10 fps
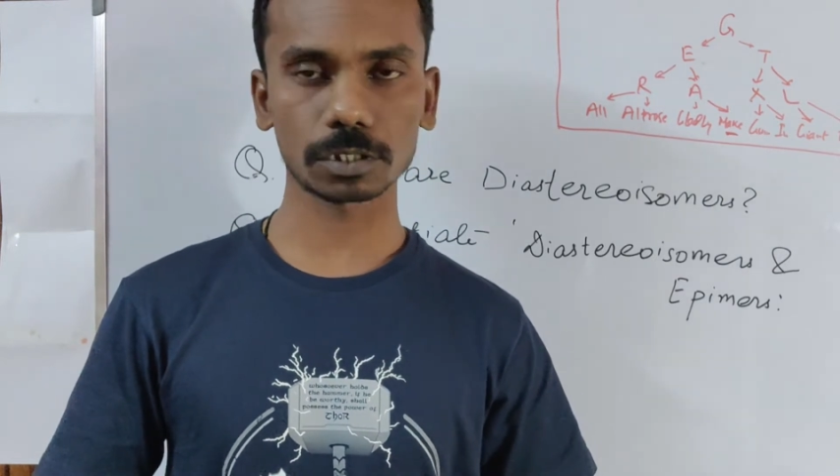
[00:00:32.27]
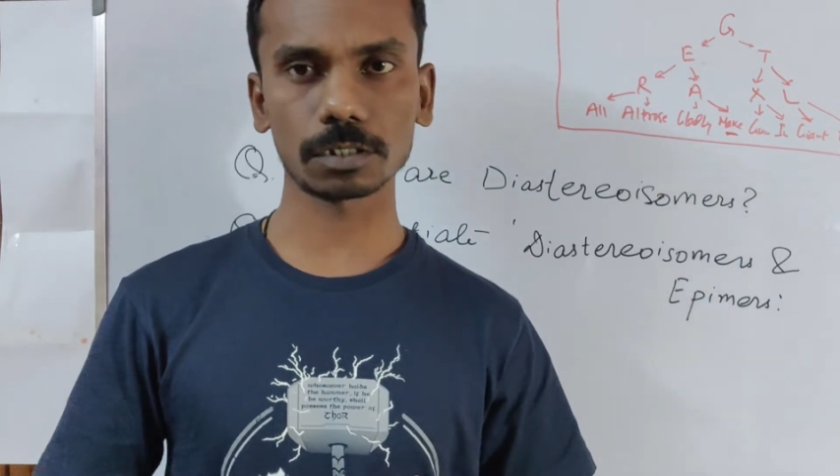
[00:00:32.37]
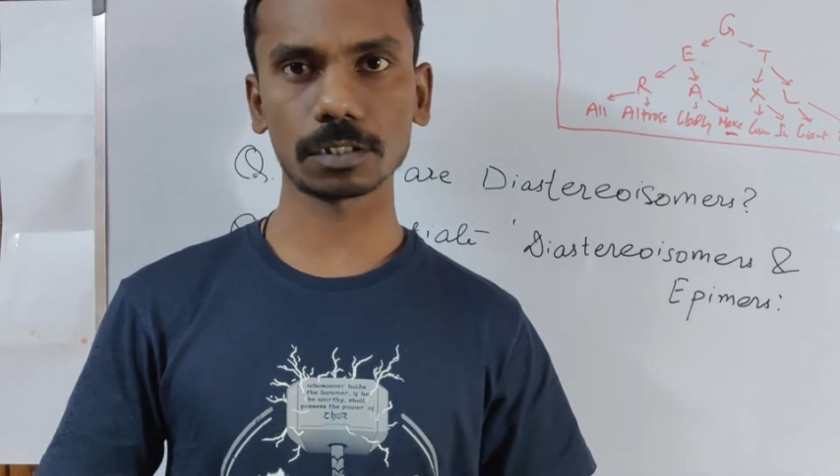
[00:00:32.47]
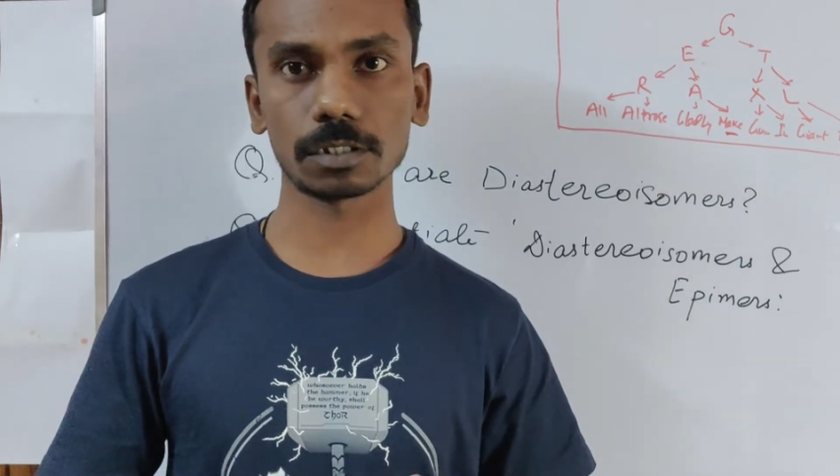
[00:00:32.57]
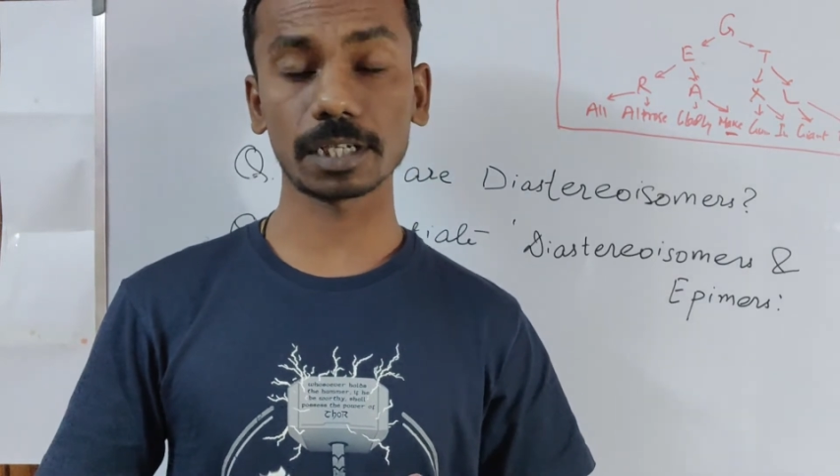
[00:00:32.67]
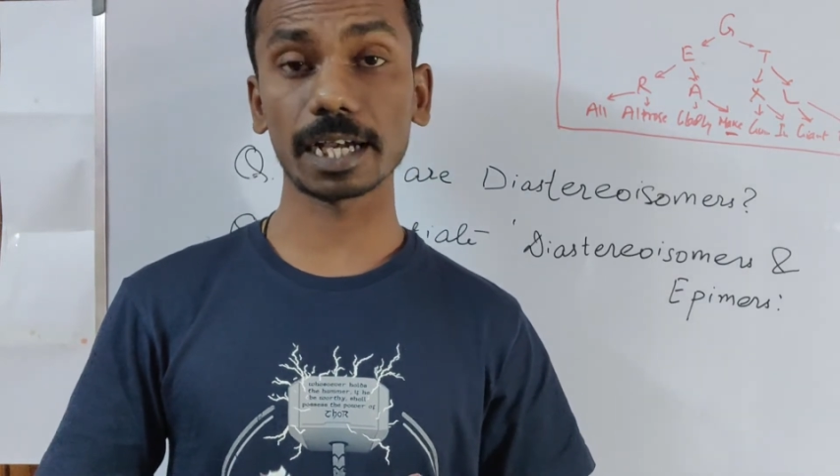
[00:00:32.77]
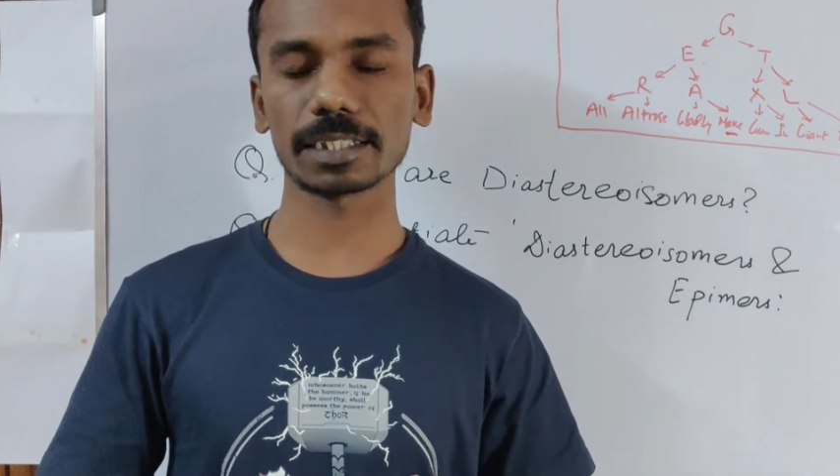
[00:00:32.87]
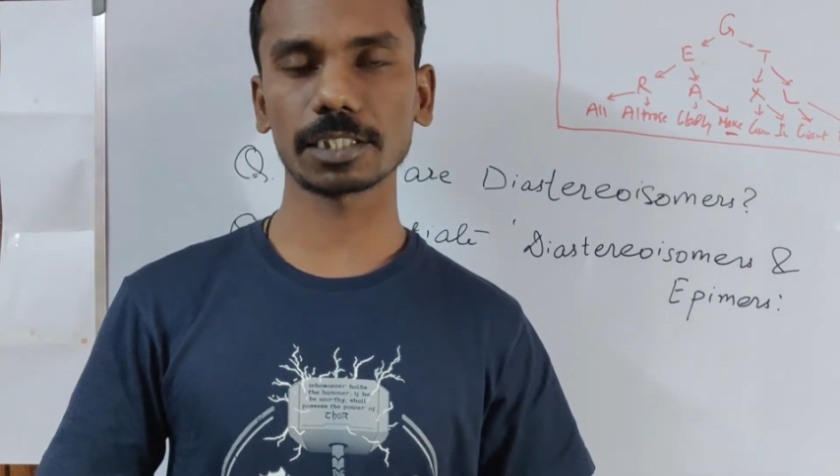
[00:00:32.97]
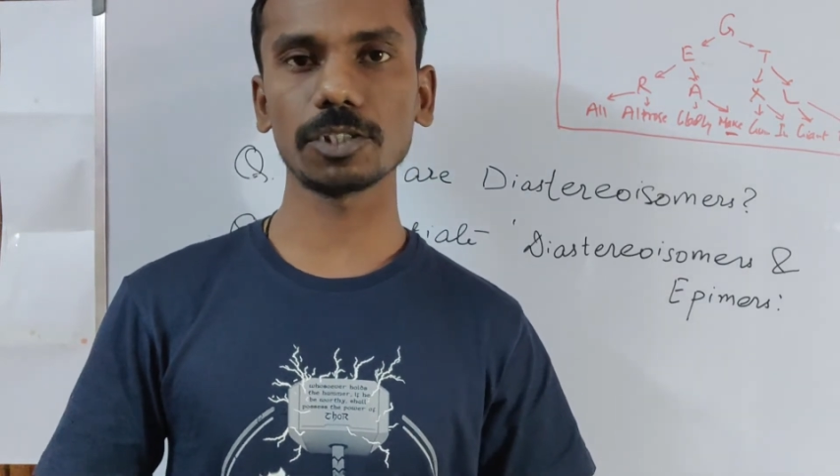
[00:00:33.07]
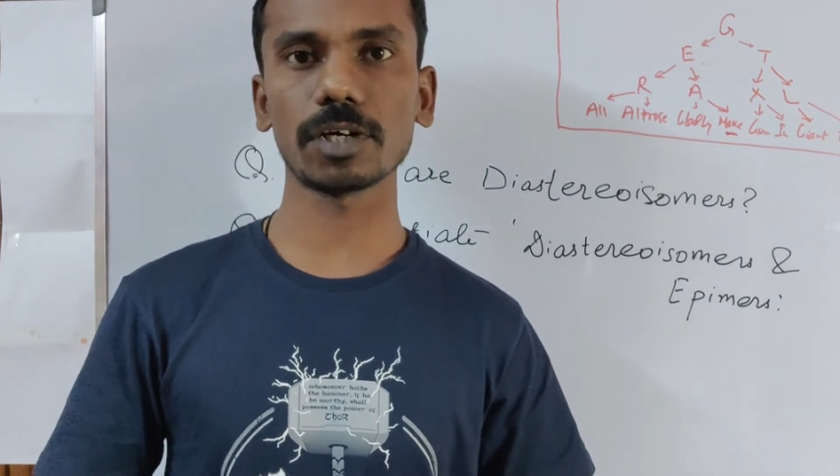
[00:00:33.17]

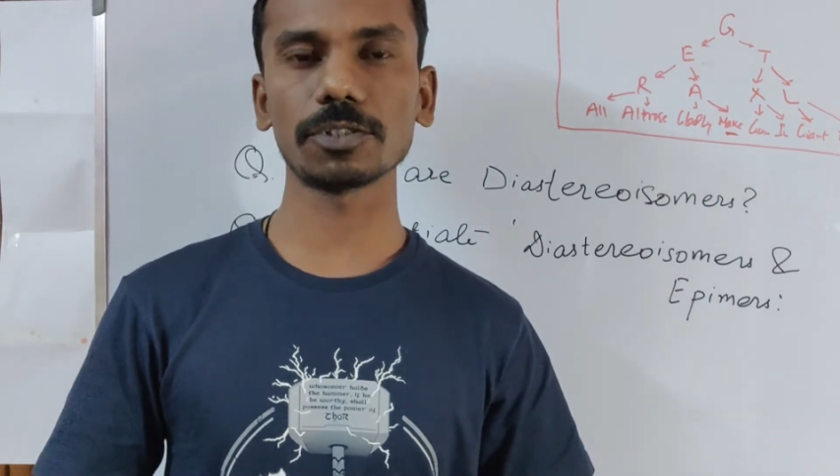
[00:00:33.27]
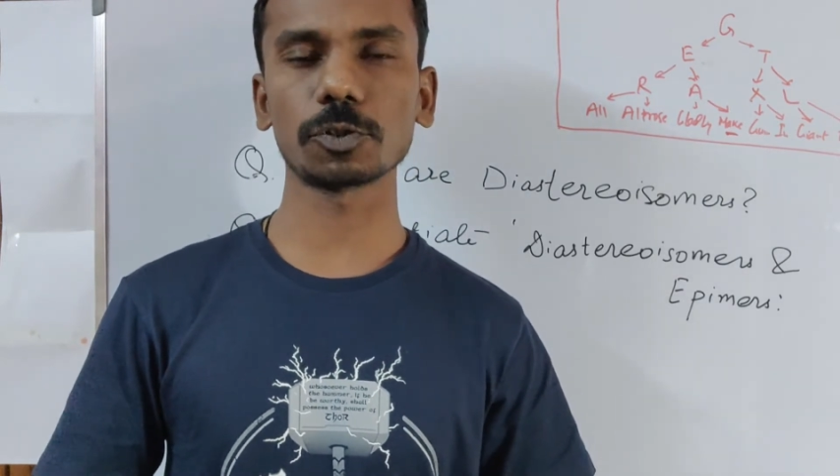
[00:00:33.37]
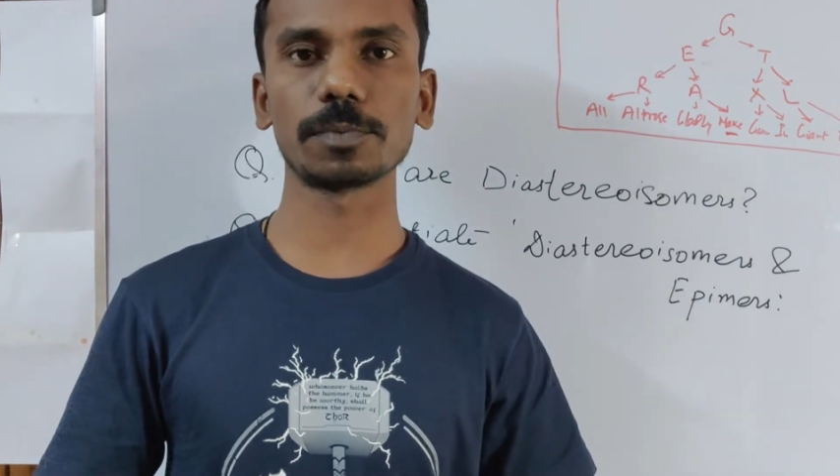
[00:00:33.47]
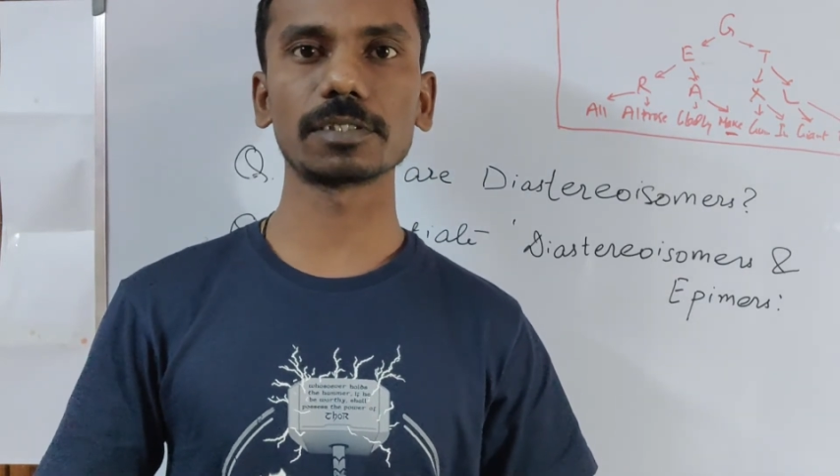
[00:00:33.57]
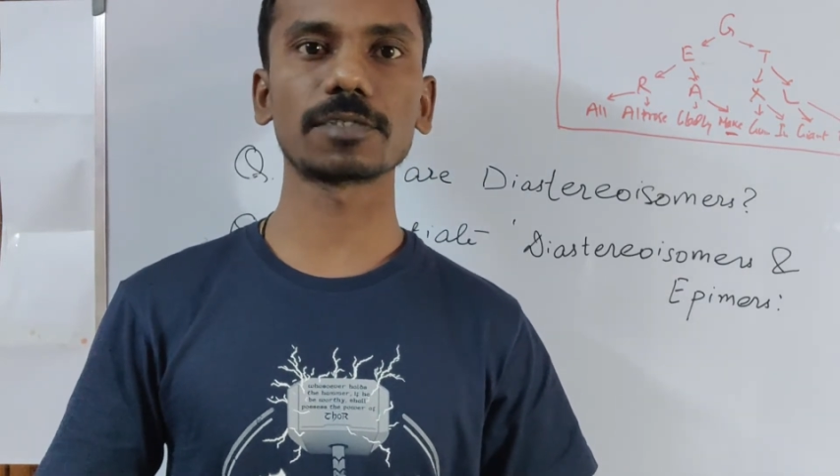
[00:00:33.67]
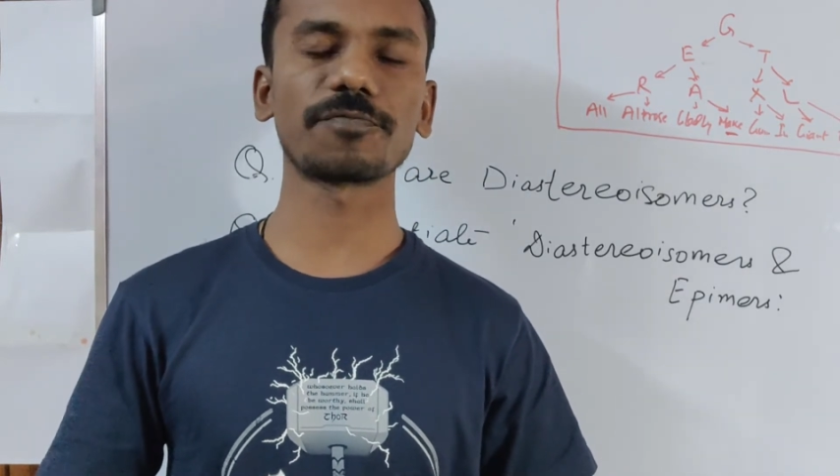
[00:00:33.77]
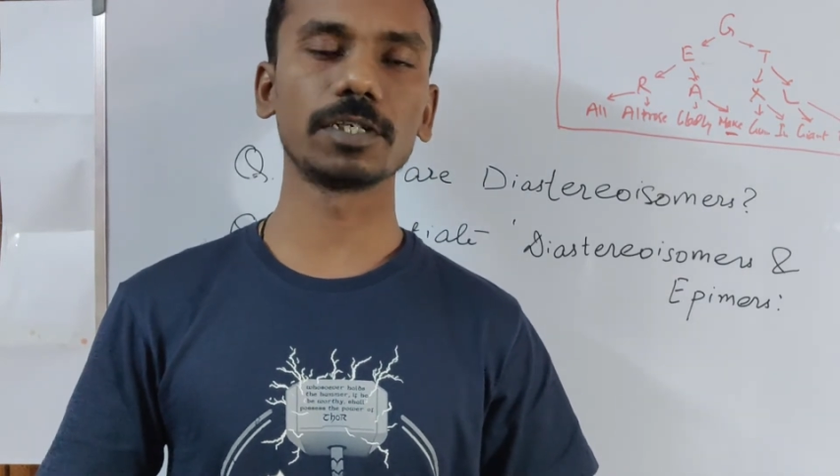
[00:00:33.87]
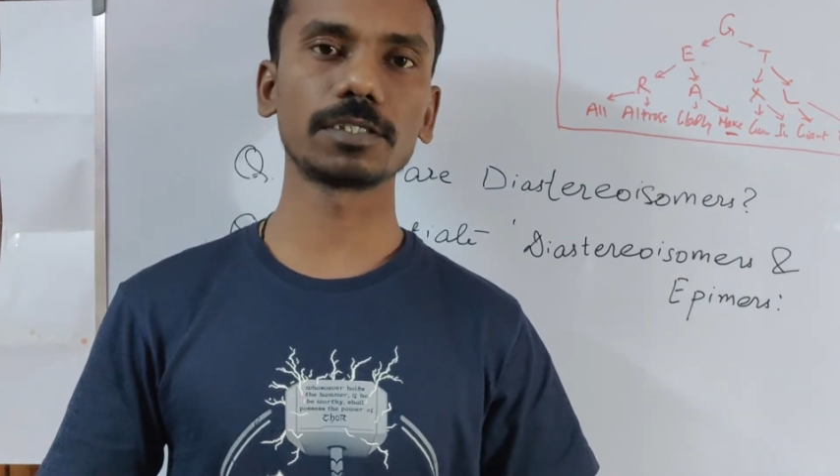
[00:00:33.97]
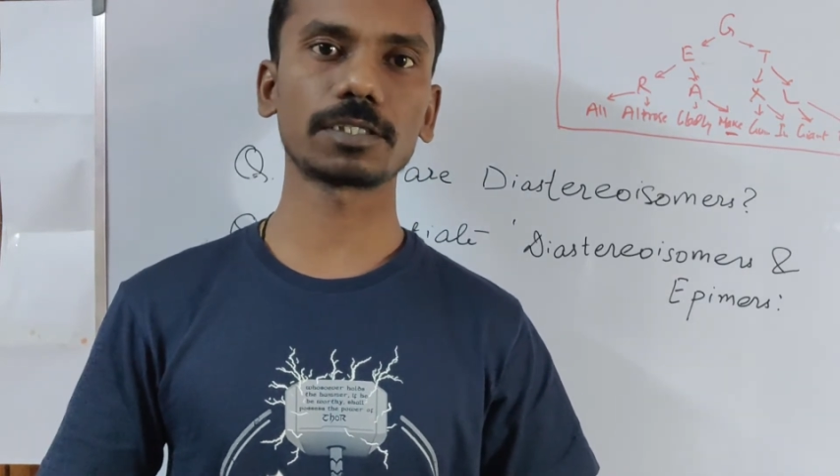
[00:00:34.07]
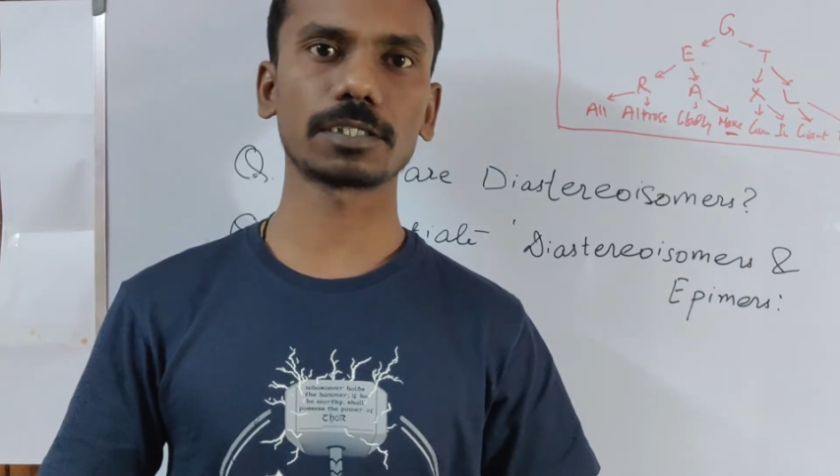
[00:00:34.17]
diastereoisomers
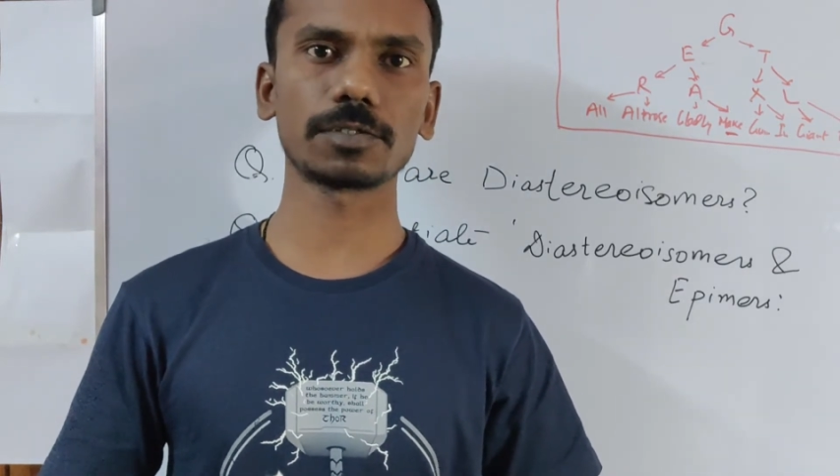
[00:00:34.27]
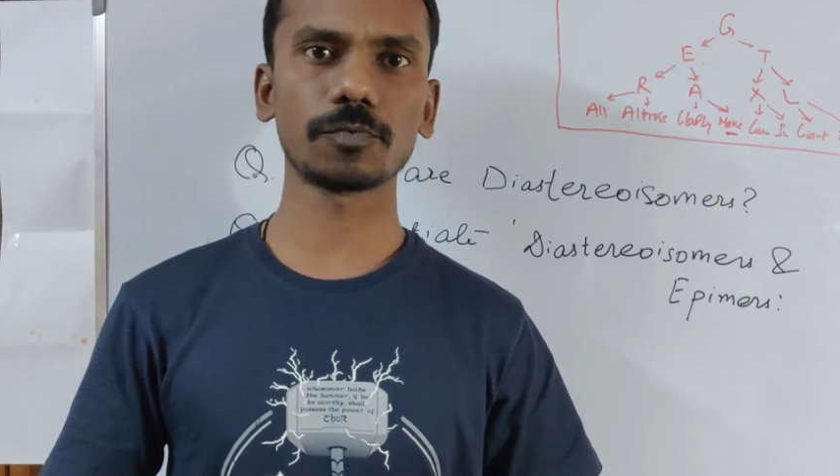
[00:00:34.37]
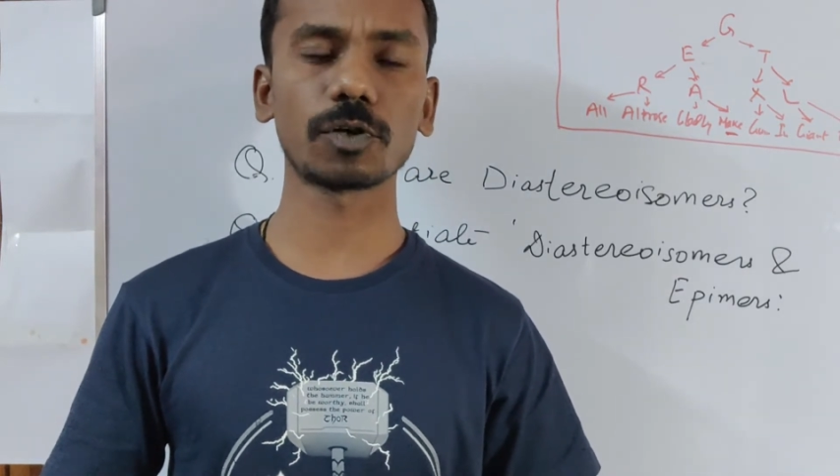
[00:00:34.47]
first.